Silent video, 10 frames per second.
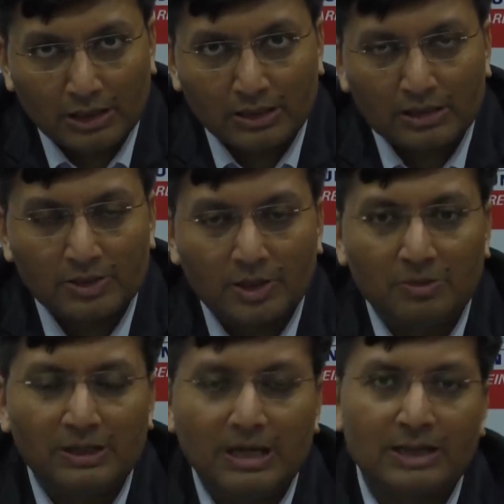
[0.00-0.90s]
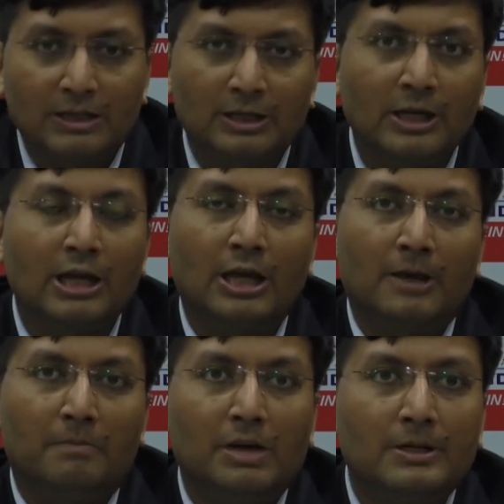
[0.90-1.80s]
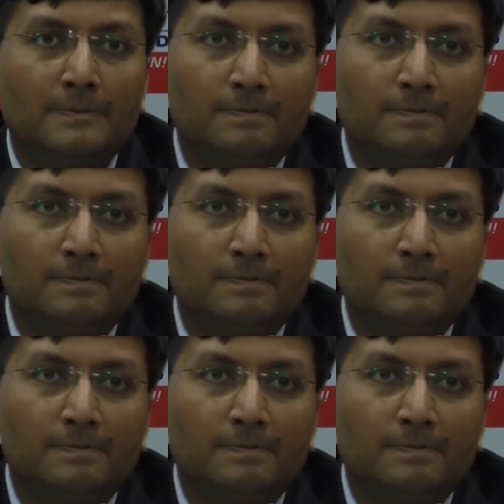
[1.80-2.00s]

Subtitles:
aggressive hybrid category. But